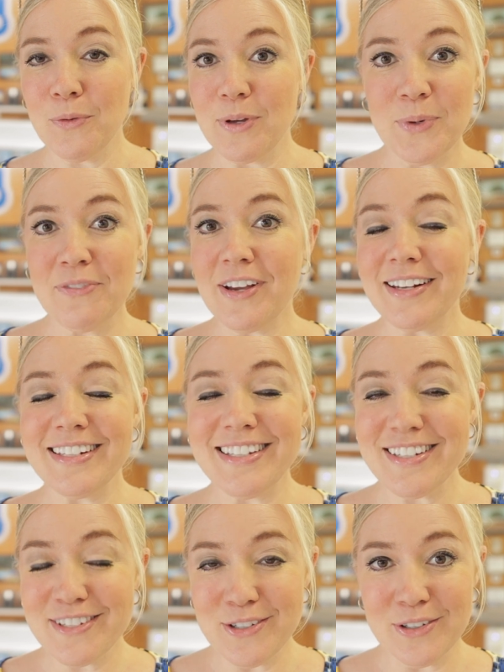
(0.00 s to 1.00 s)
we've got
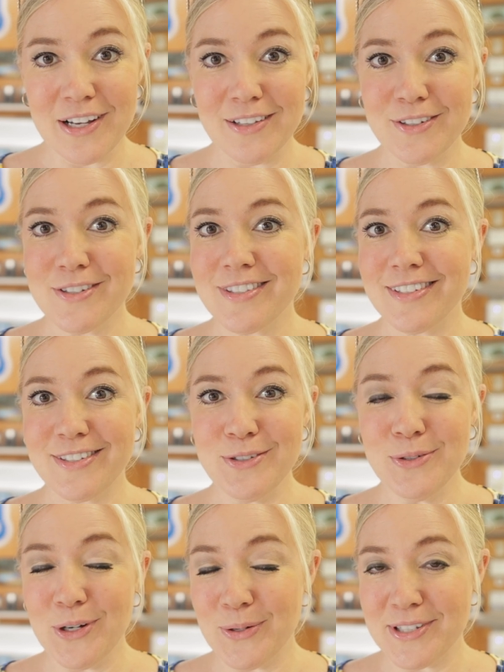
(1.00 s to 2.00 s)
additional colors that do go